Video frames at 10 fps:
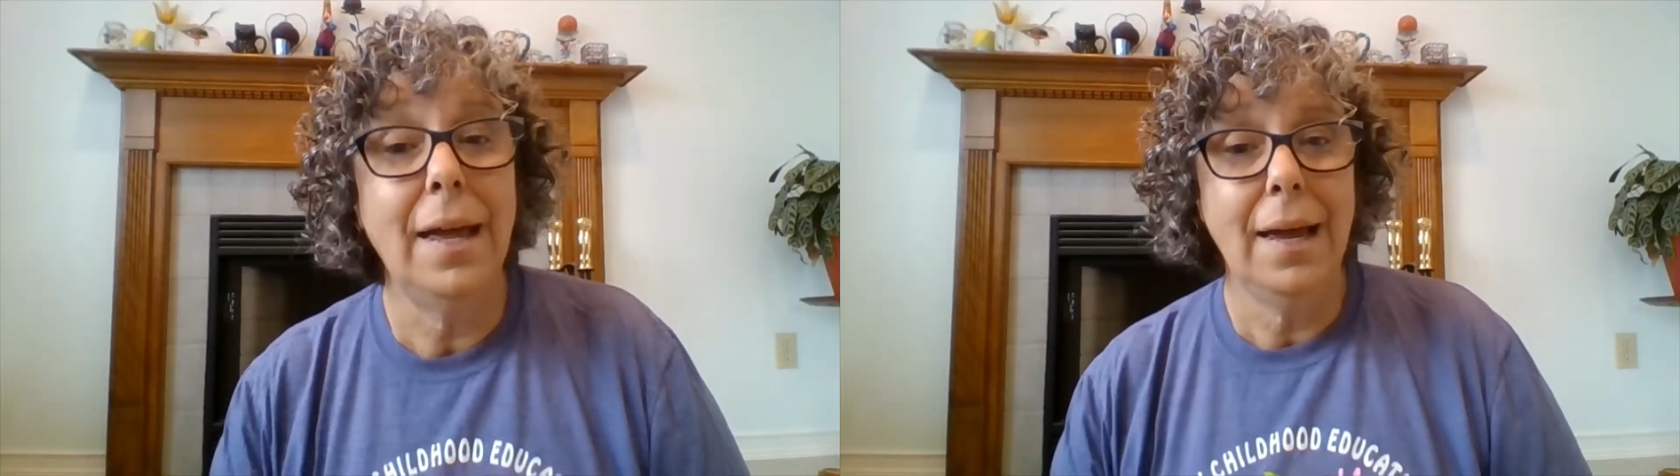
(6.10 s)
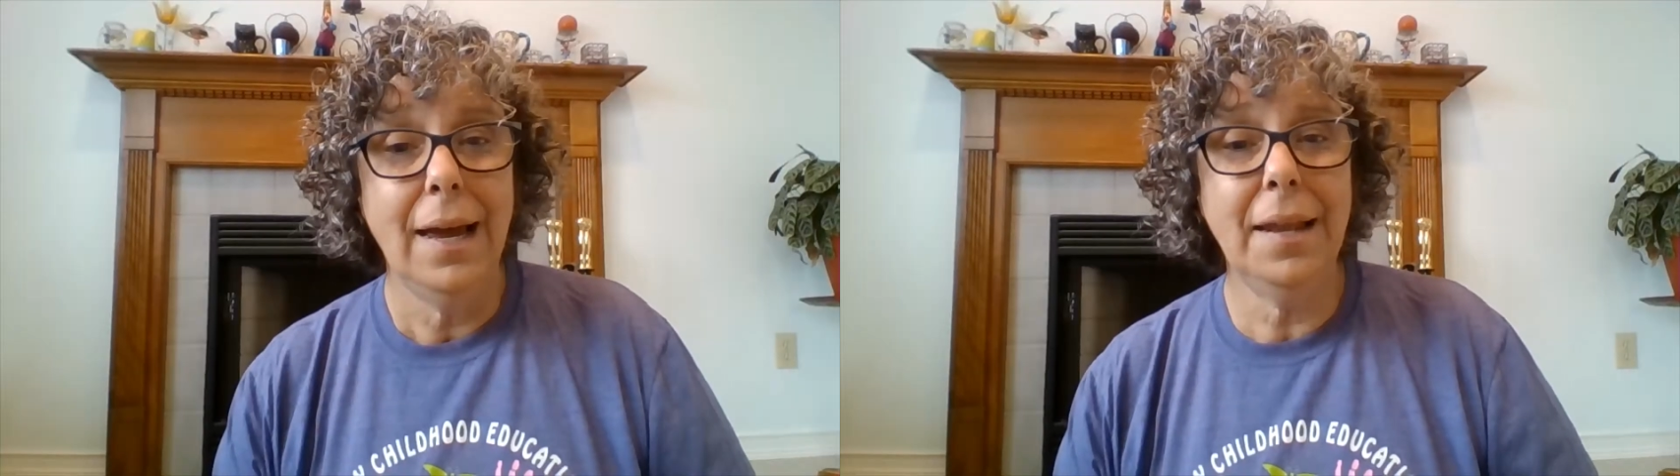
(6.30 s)

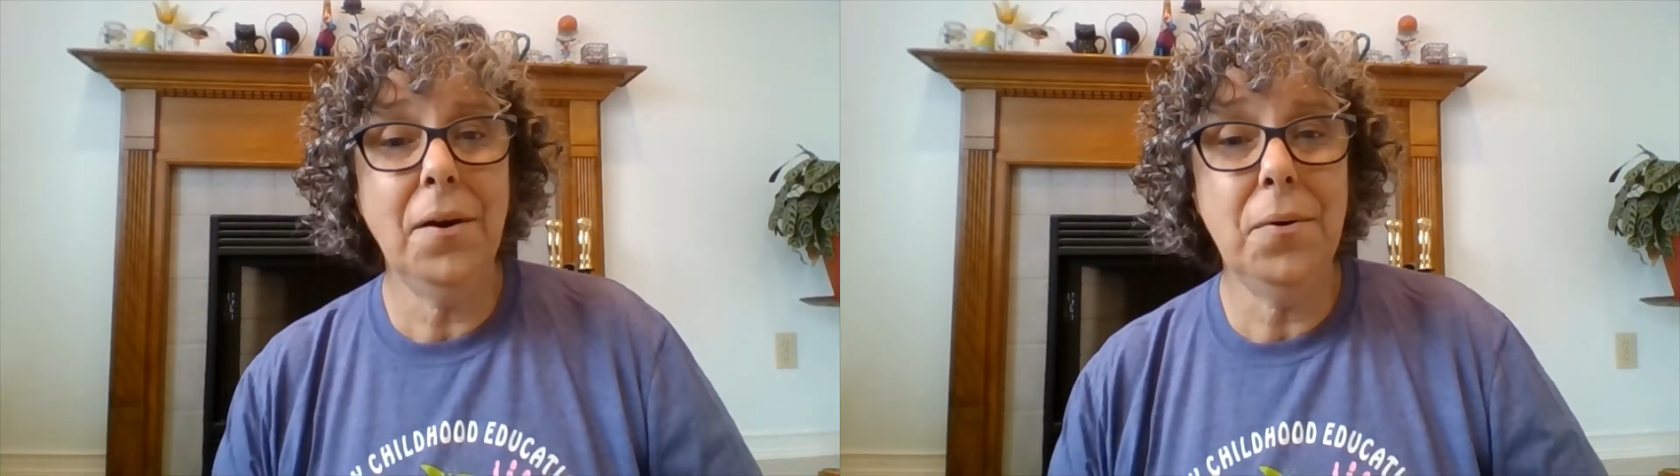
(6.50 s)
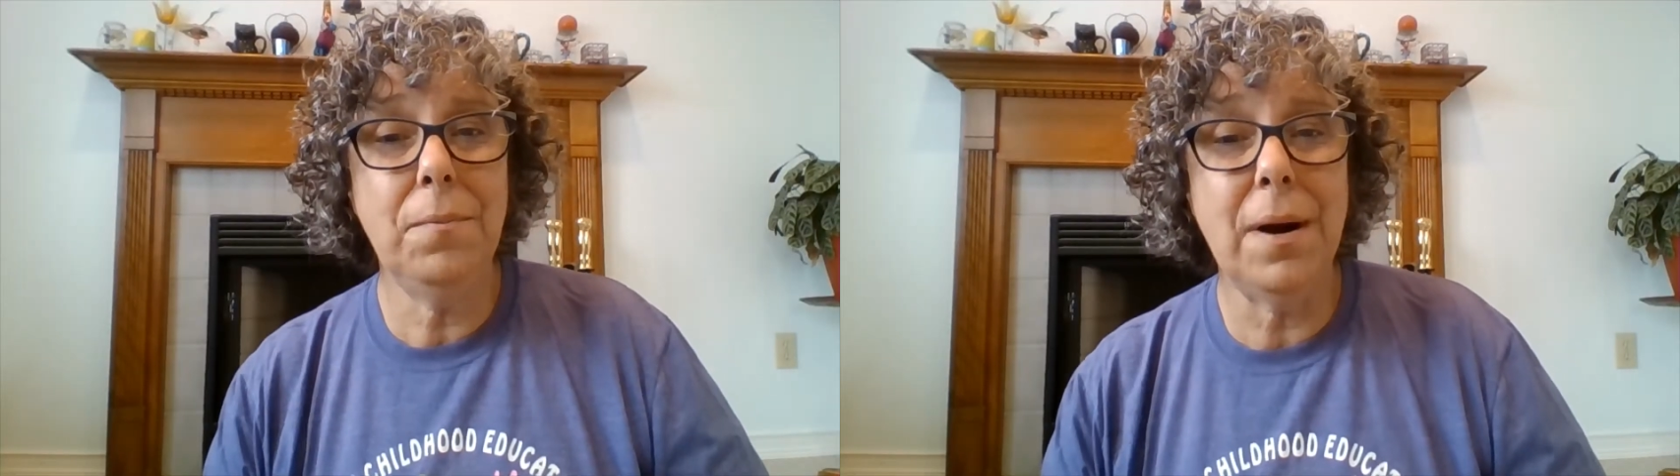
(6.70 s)

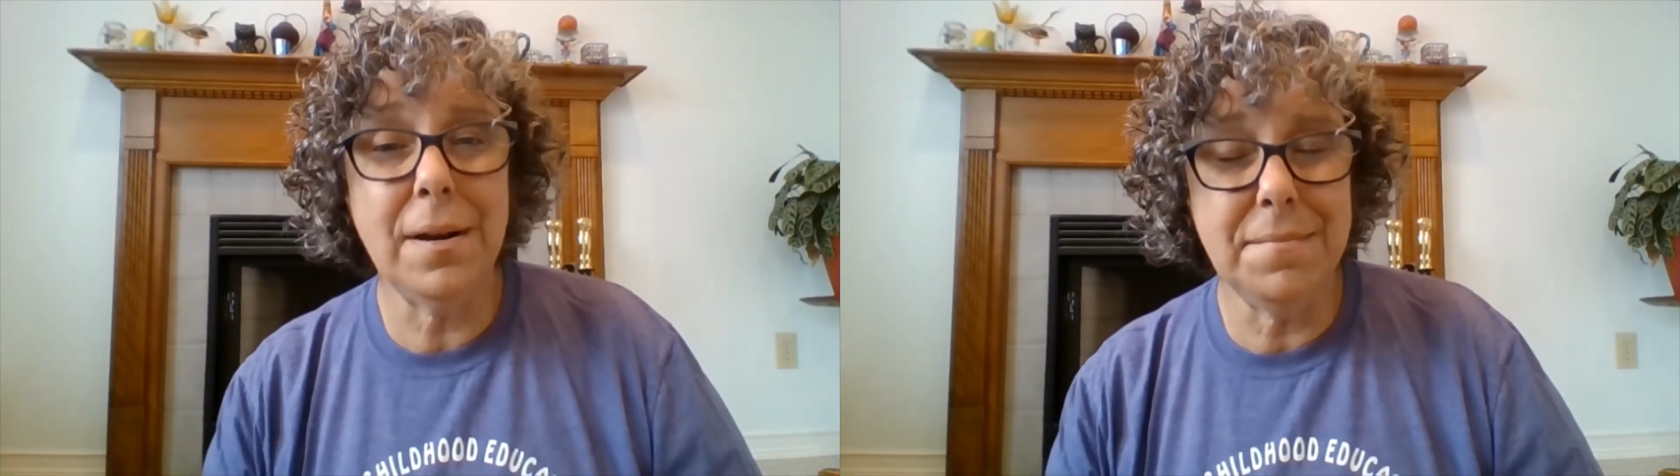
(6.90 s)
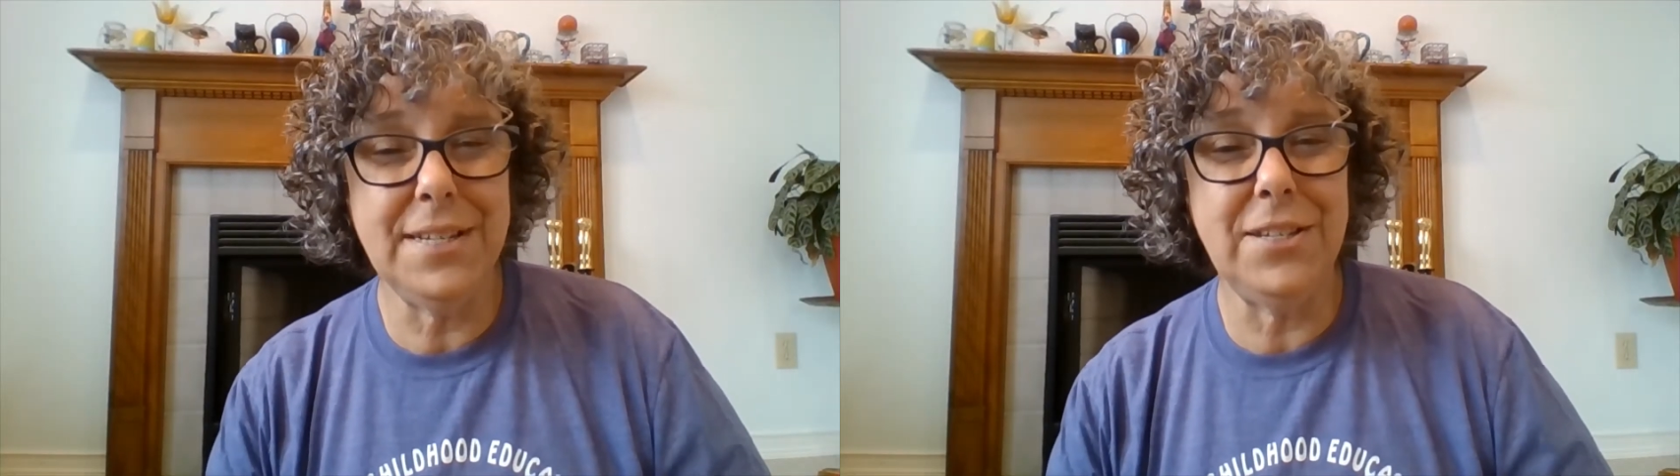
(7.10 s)
Hello,
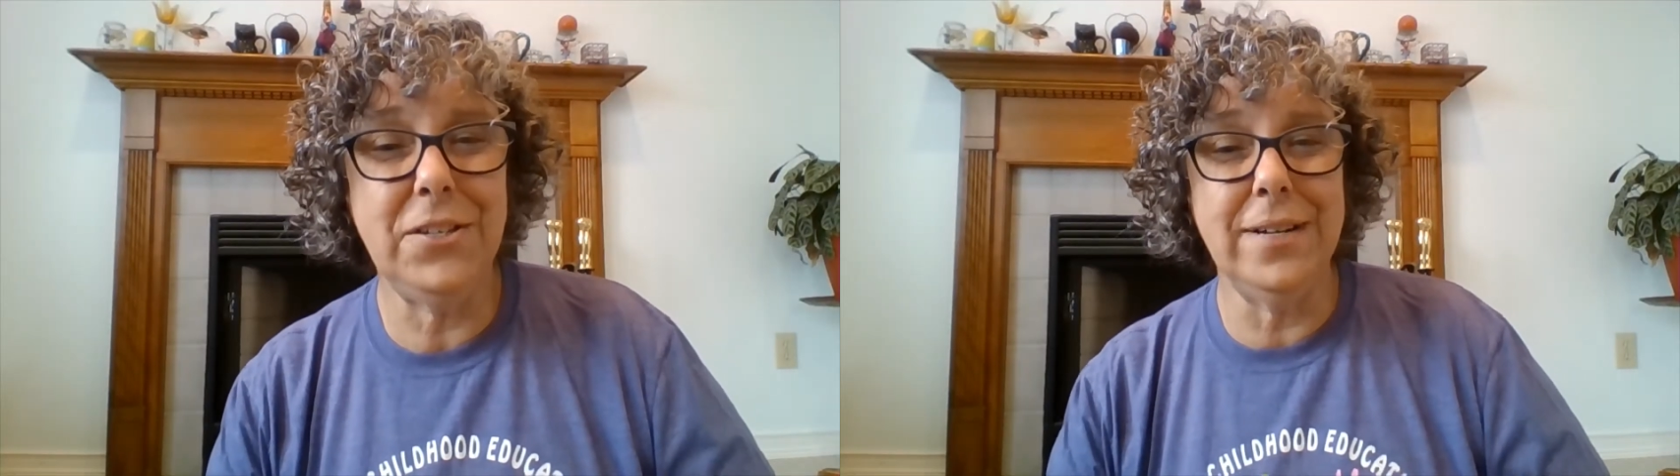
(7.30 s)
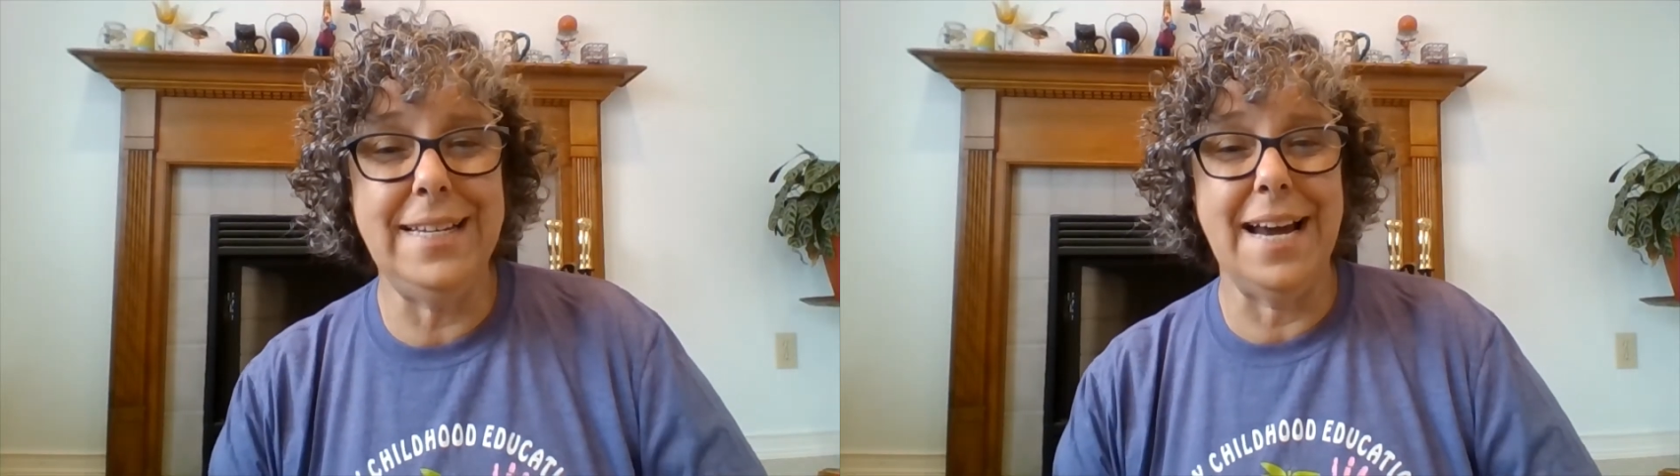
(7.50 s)
welcome to
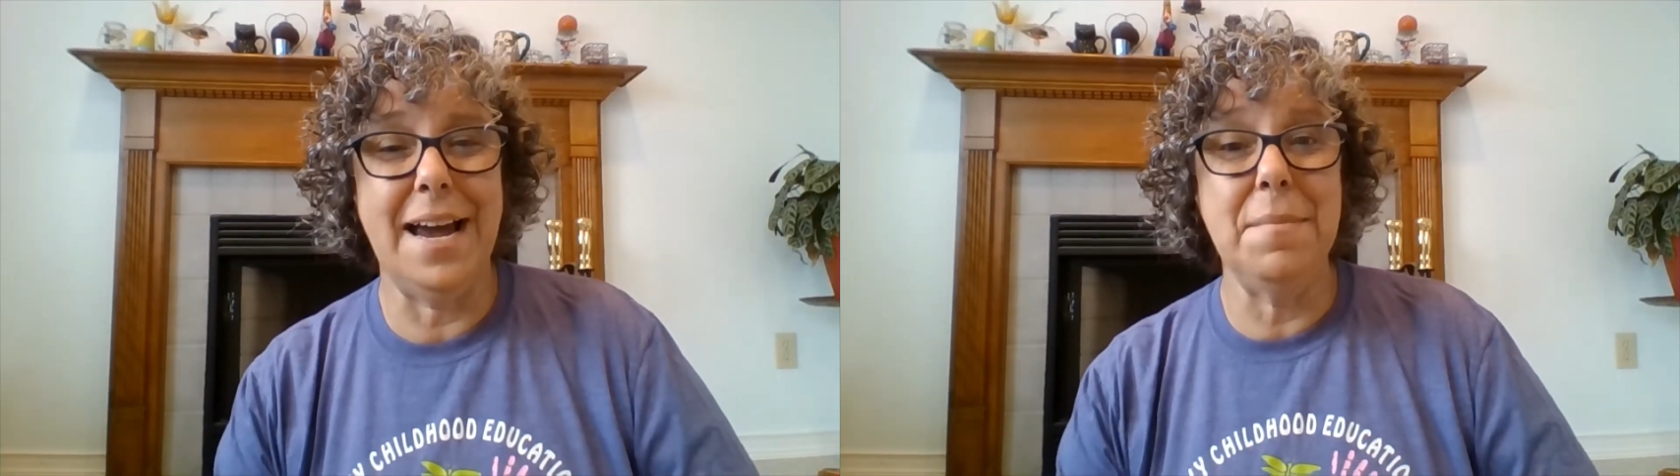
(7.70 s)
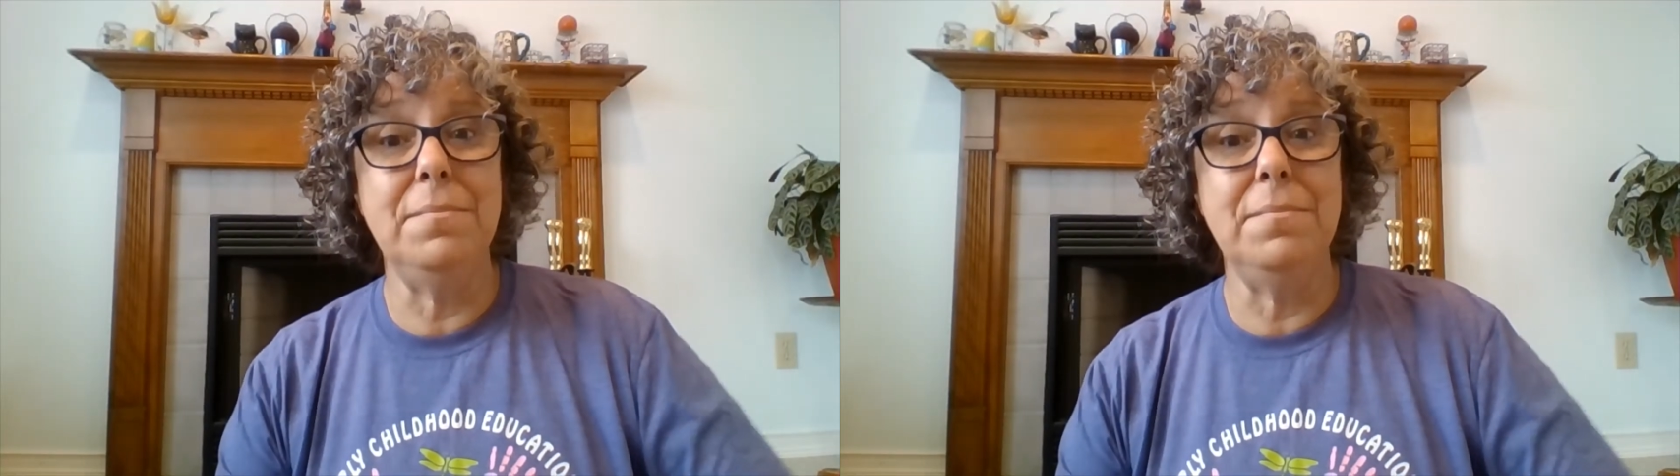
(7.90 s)
Story Time.